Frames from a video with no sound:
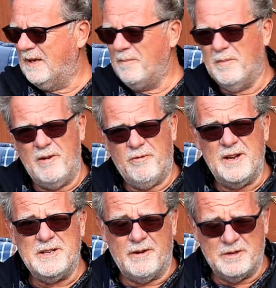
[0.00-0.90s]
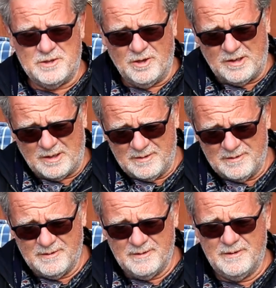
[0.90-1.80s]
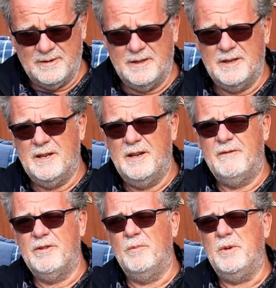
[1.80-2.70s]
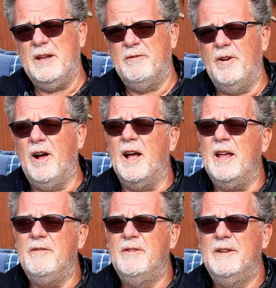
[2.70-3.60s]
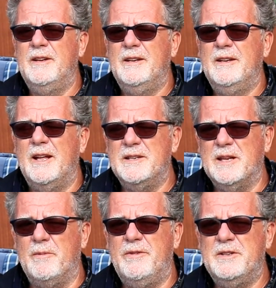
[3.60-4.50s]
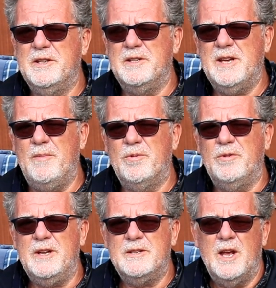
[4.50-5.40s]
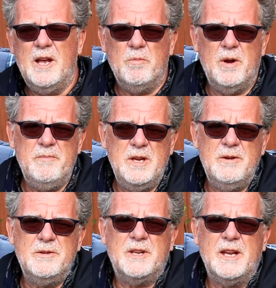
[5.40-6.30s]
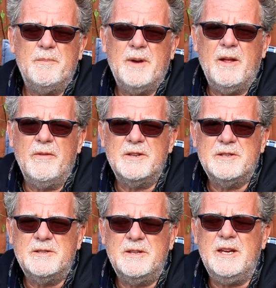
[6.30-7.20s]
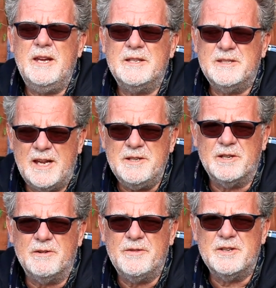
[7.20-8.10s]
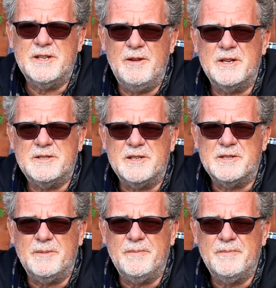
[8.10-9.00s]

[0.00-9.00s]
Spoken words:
My friend Aristotle from week 5 and some of his contemporaries were musing about the centre of the solar system.